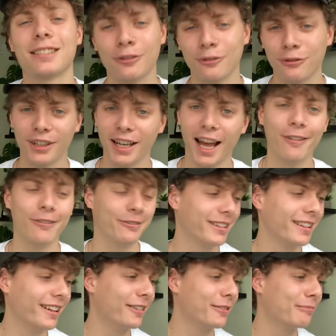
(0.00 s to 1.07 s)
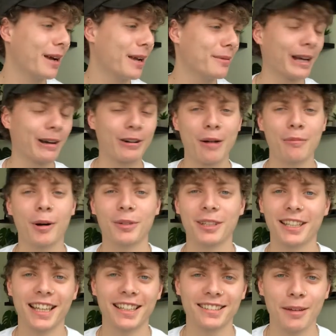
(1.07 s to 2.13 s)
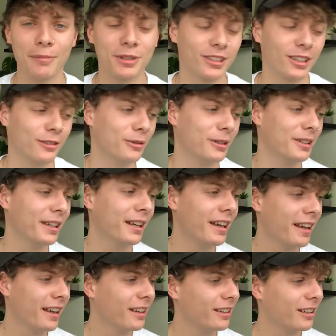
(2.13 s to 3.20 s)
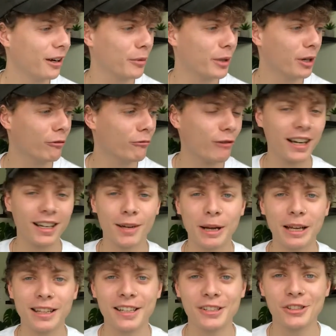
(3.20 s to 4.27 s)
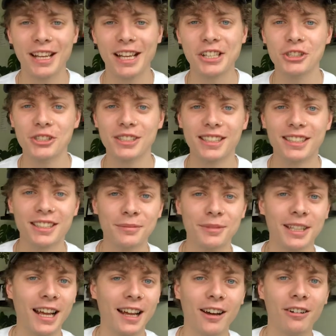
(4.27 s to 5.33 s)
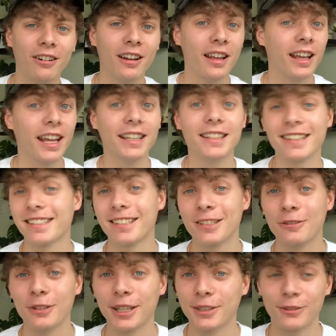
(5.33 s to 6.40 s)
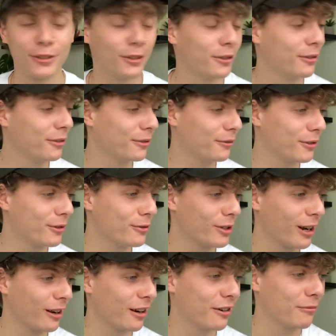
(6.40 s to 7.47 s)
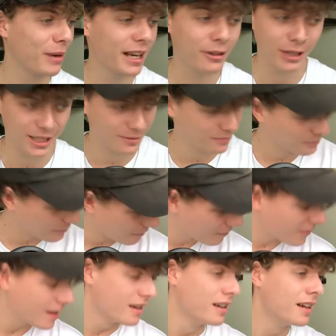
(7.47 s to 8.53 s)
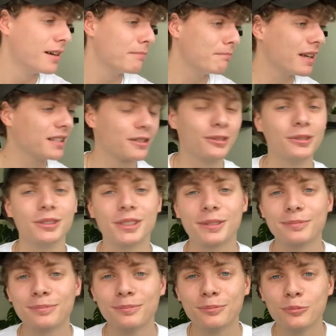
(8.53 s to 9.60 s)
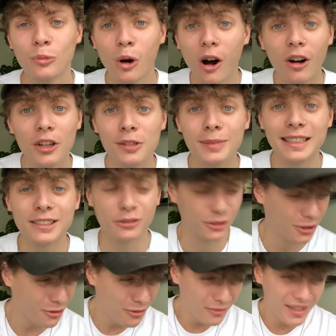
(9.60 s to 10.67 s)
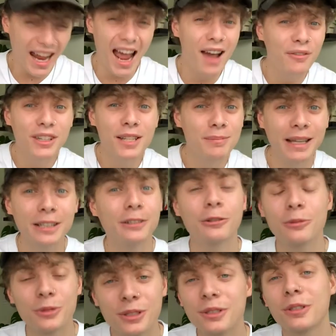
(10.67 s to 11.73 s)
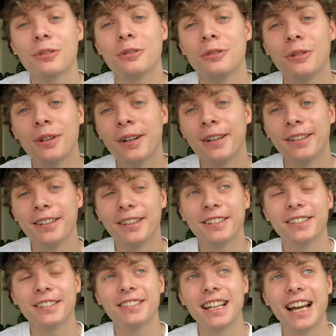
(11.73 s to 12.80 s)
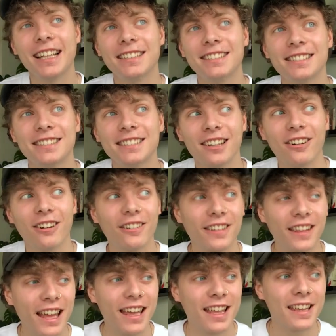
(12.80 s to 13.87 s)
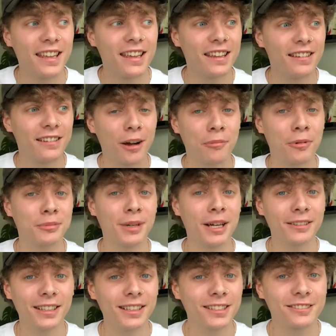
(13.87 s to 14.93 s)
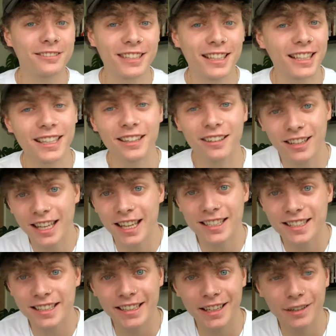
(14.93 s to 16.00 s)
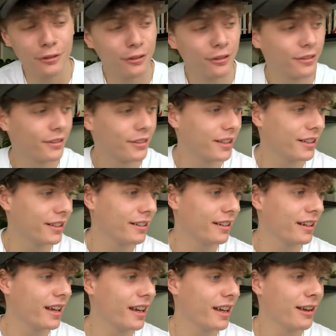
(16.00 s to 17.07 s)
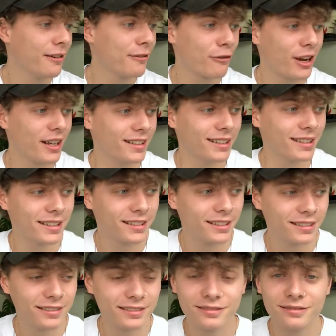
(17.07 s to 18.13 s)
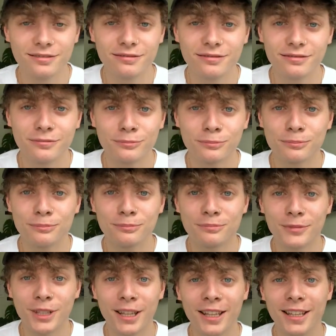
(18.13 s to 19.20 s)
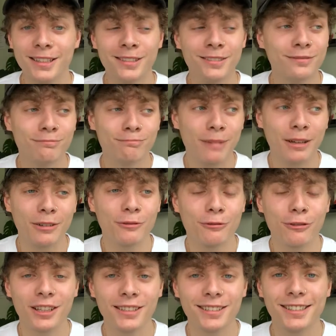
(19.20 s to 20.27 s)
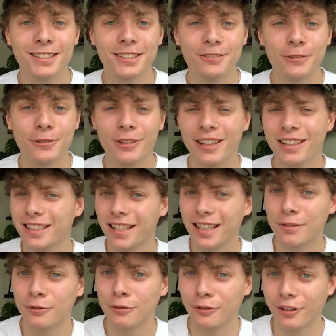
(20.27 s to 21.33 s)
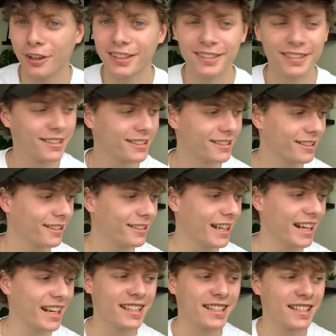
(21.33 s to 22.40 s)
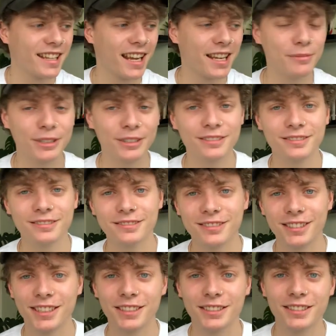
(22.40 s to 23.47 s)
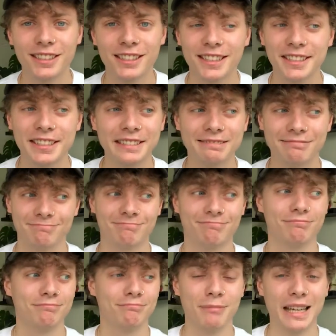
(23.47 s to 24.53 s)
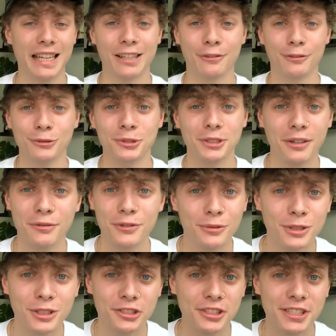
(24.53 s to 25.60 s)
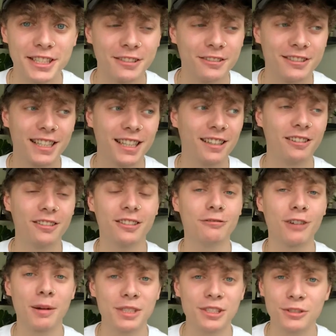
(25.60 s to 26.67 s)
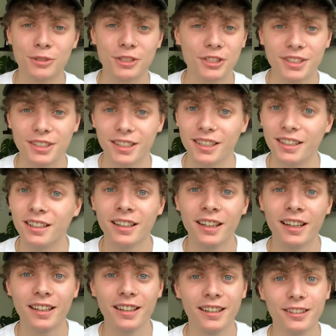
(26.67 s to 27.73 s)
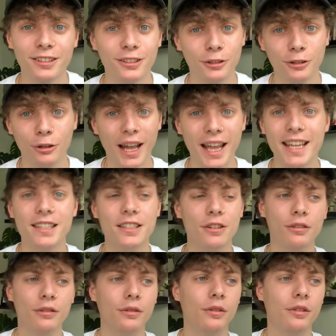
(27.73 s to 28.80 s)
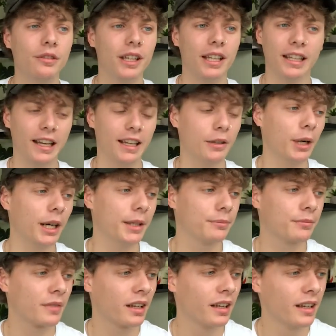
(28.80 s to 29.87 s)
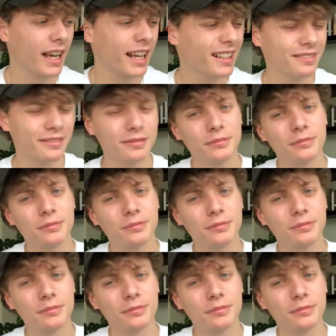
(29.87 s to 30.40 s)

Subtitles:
not for now. Maybe that'll come up in a guest episode where, we all rant about the education system and how it doesn't suit us for future life. But anyways, mentors. What are your mentors? Do you even have any mentors at all? And are they up in the mountains, or are they at sea level? Friends. Are they mountain friends, or are they sea level friends? And entertainment. Is it meaningful stuff you're watching, or is it a load of rubbish which is gonna not aid you in any way? And